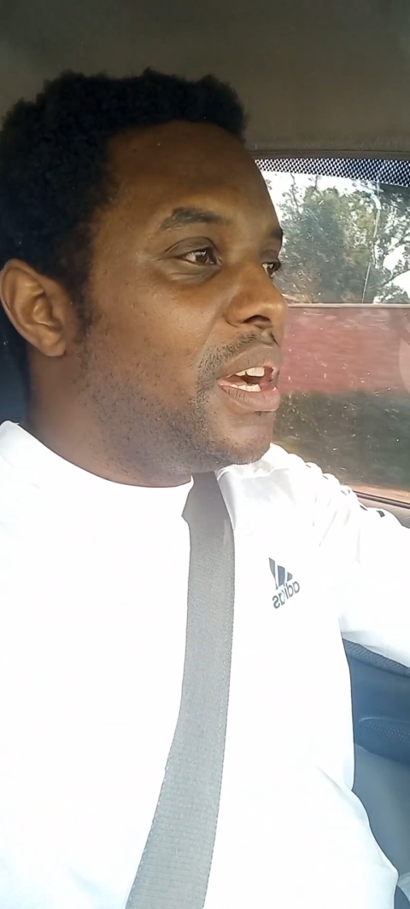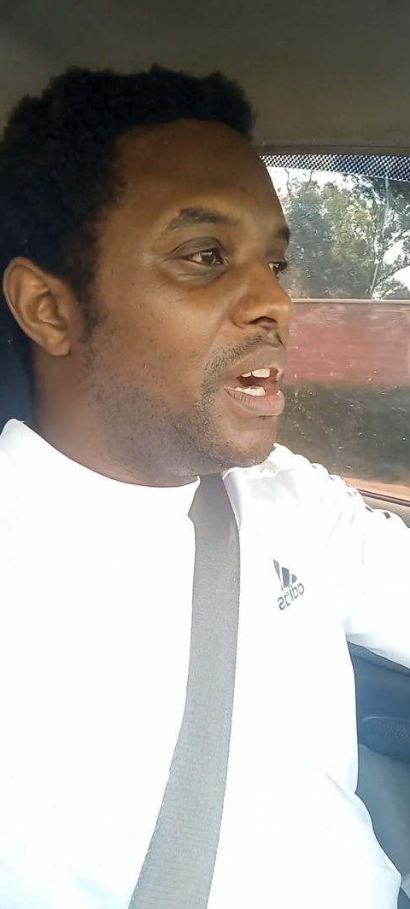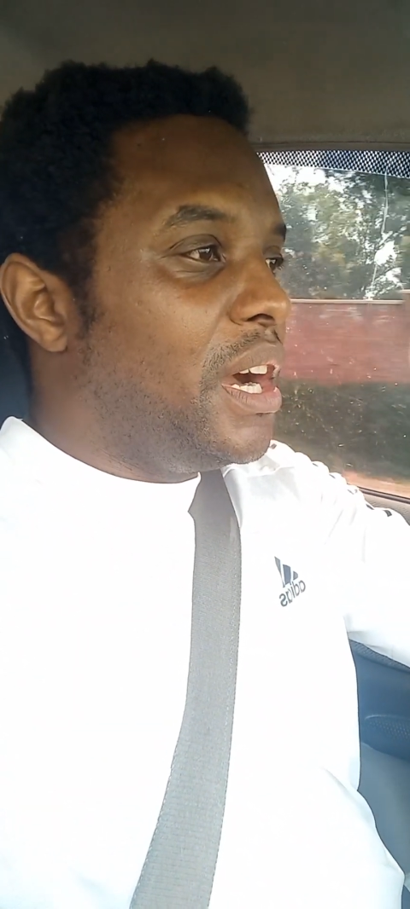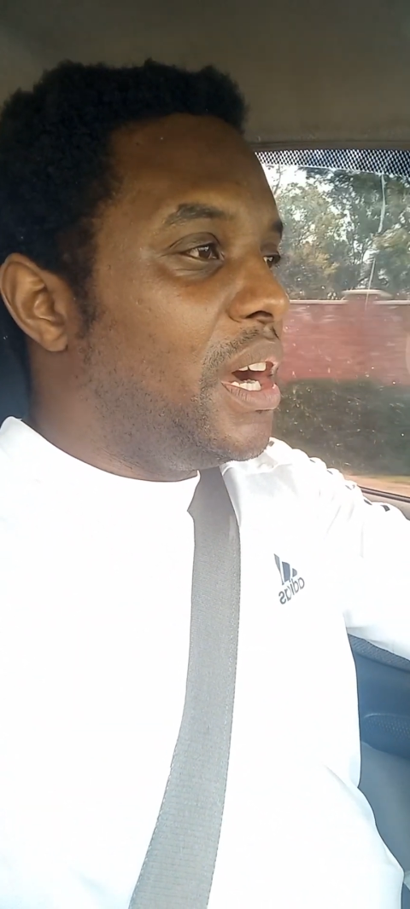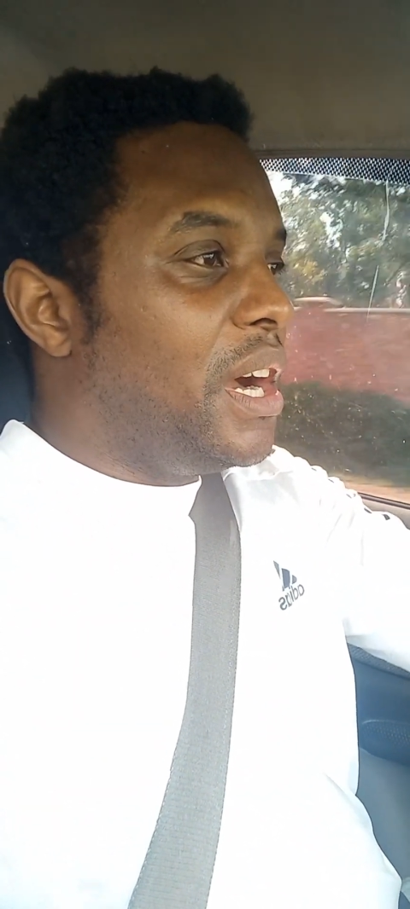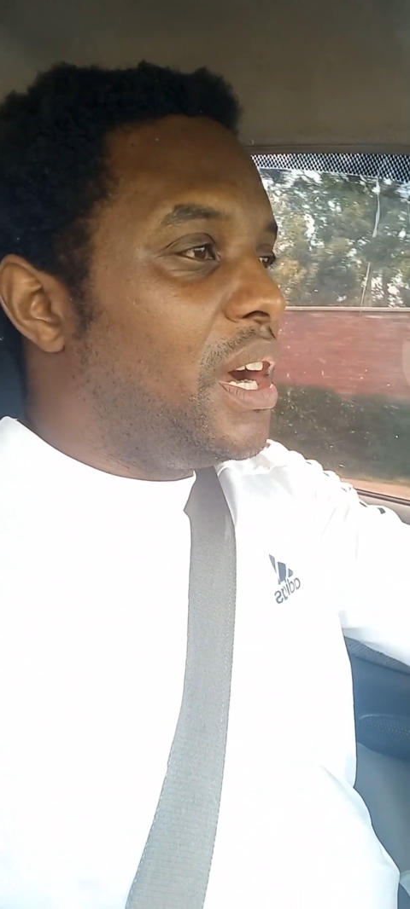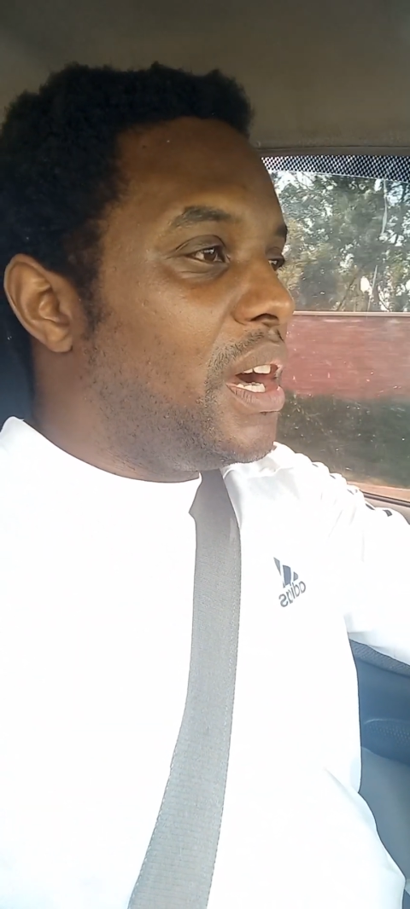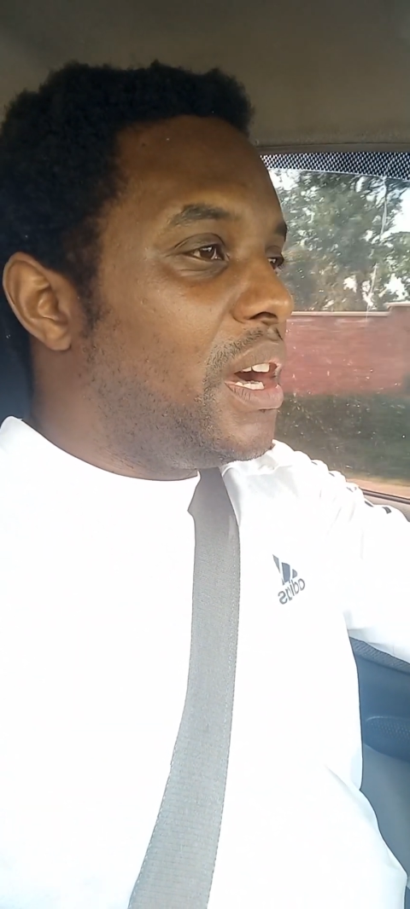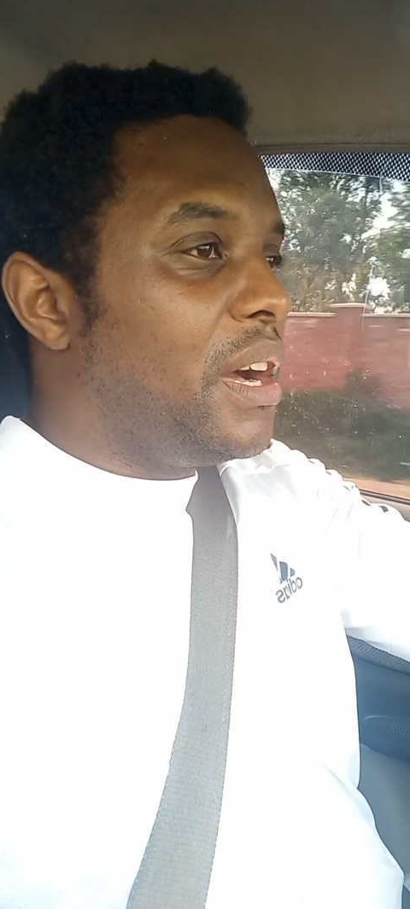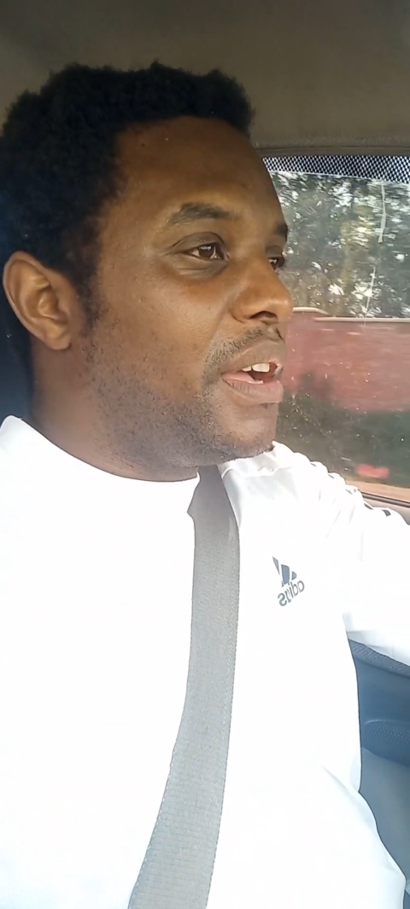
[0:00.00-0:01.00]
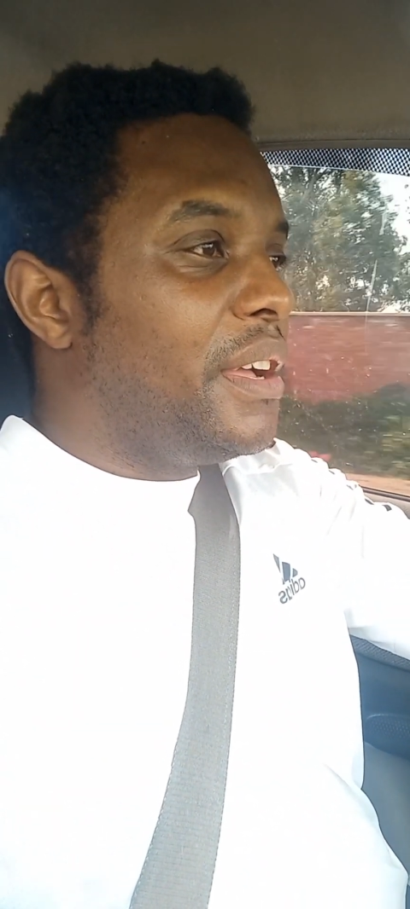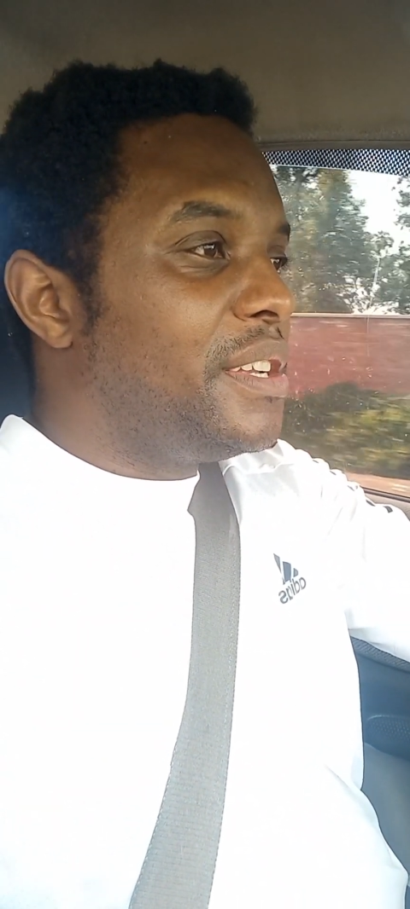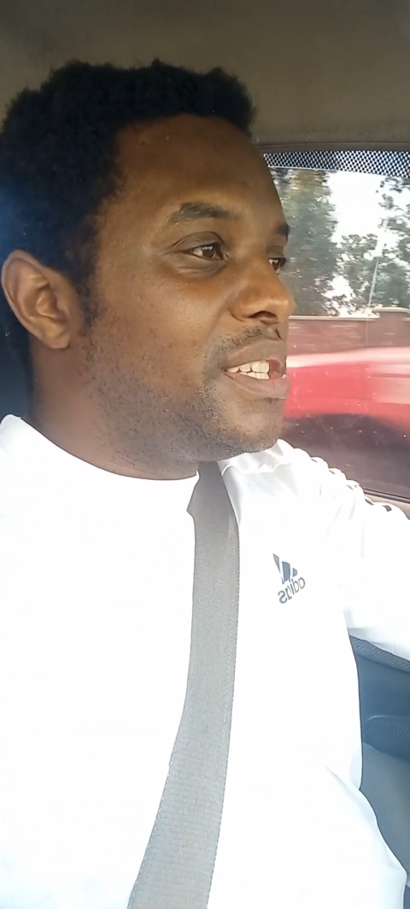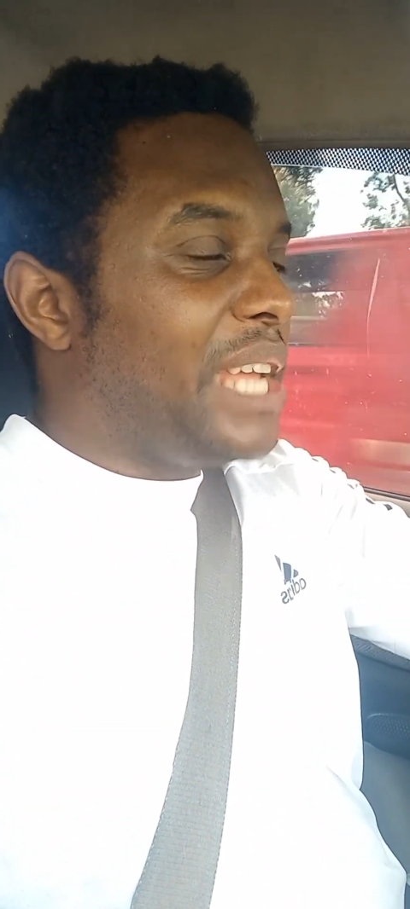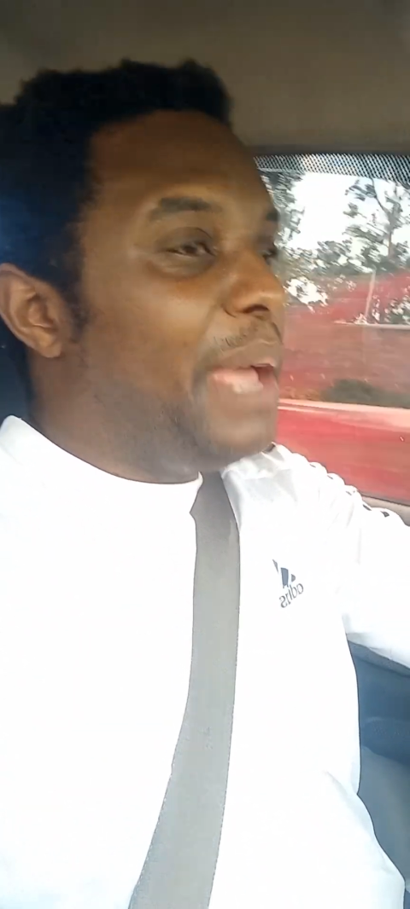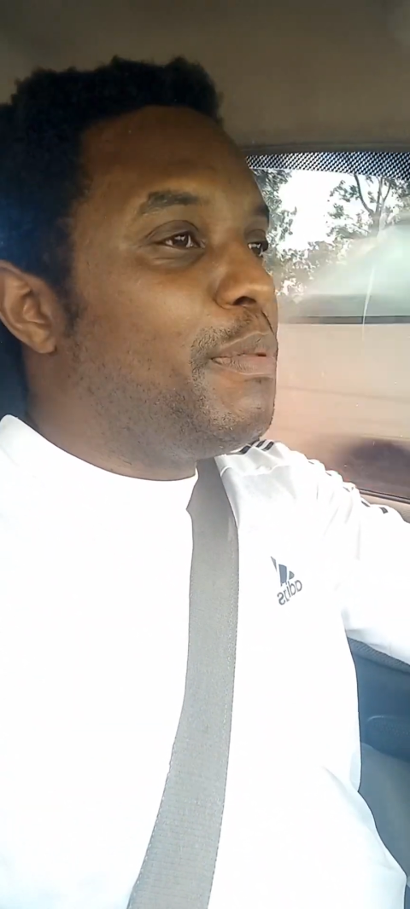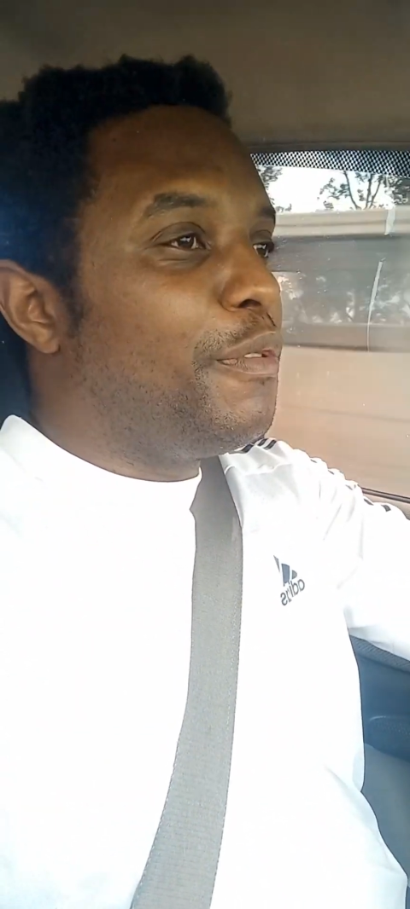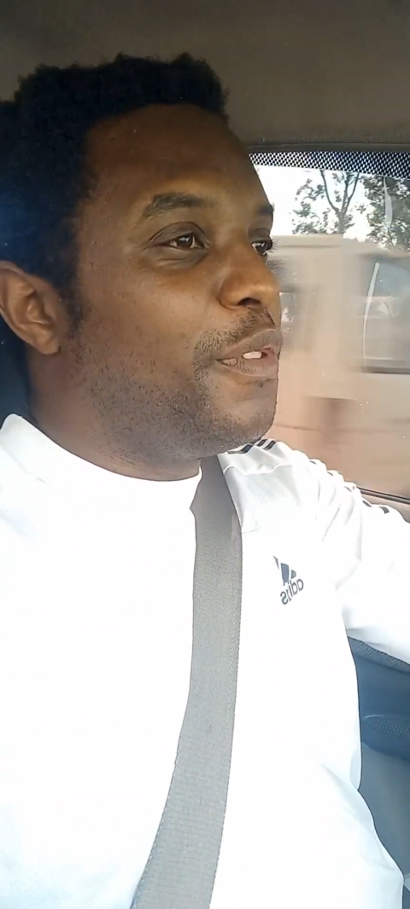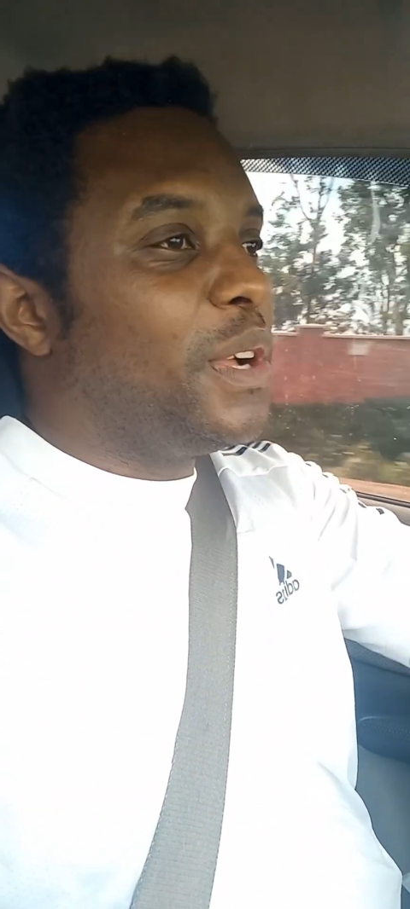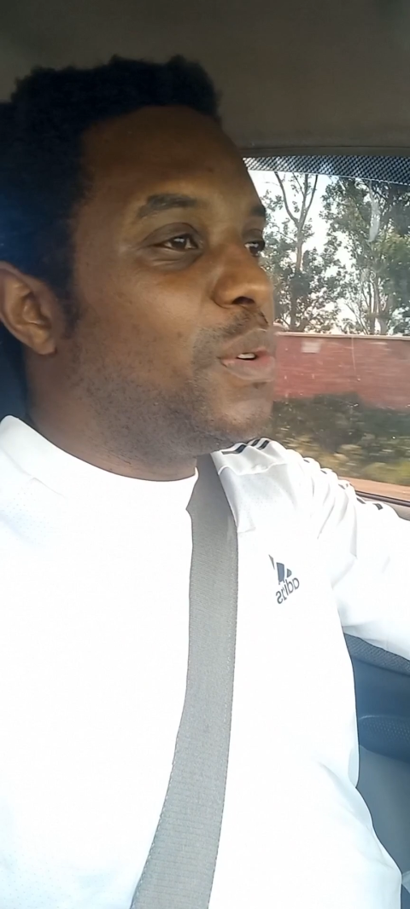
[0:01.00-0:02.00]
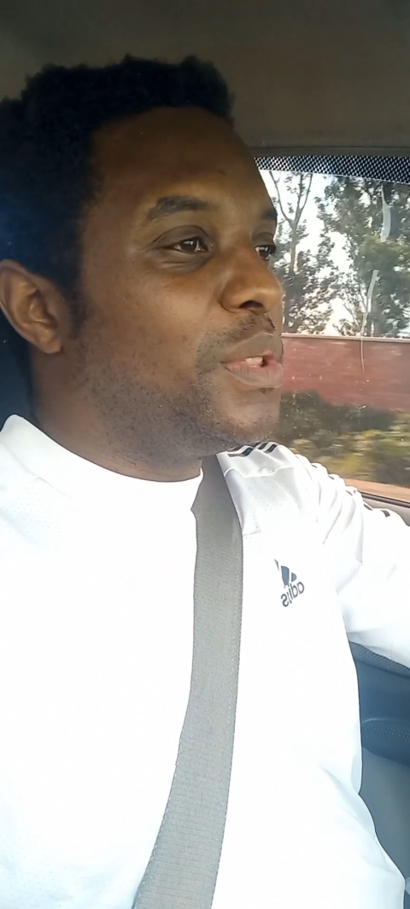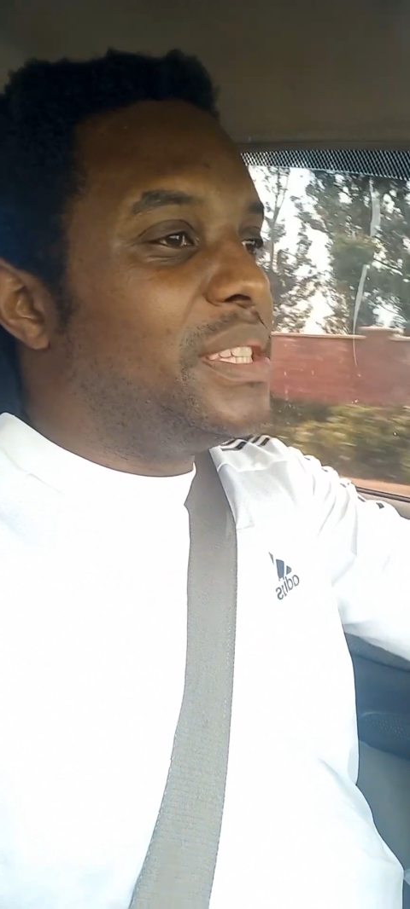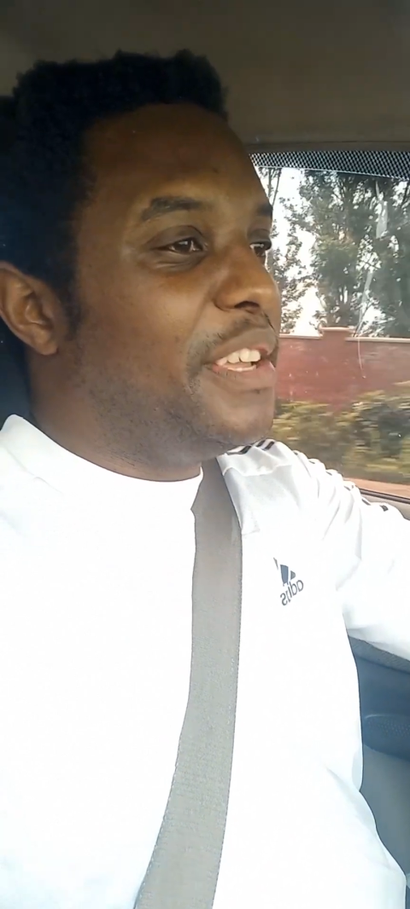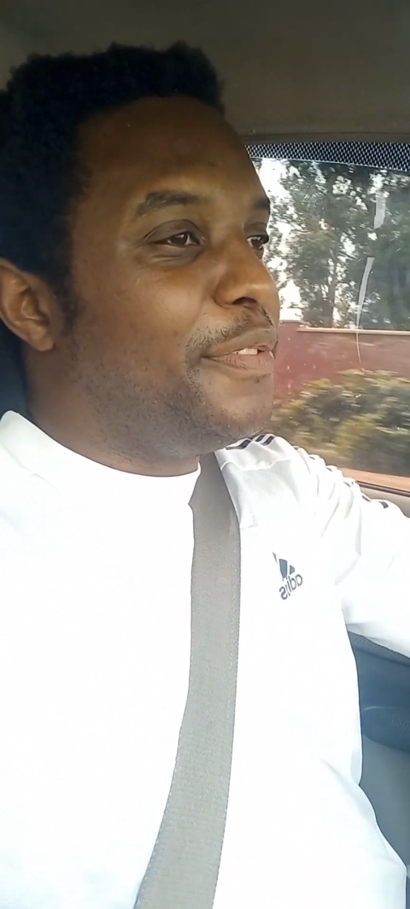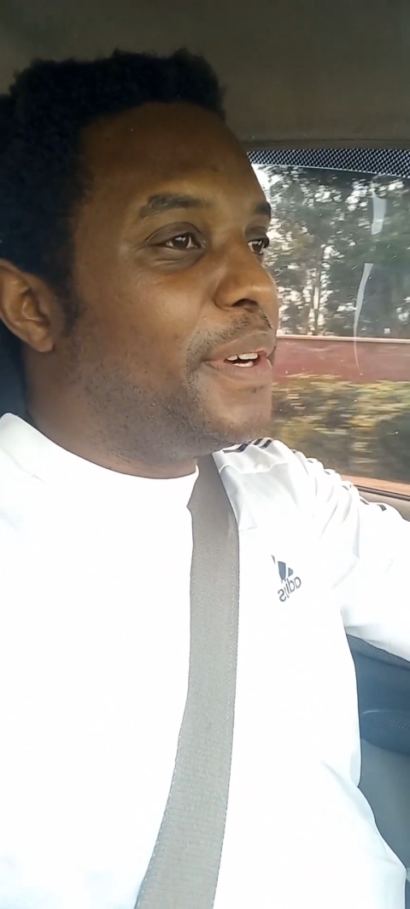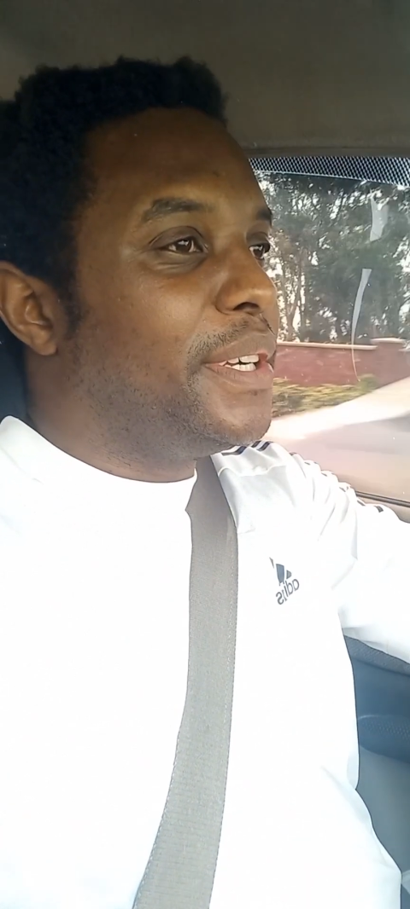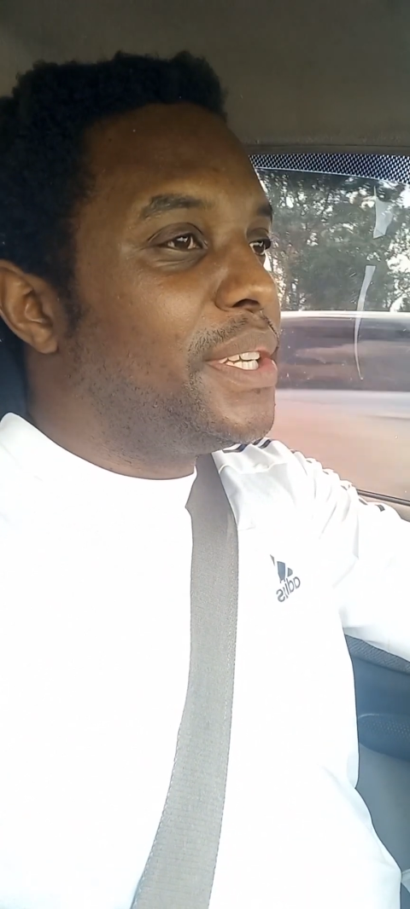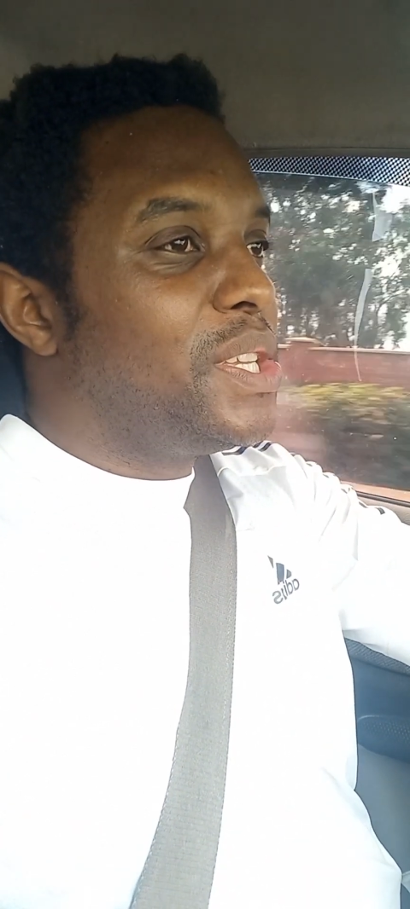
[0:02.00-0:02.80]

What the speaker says: type of vehicle differ.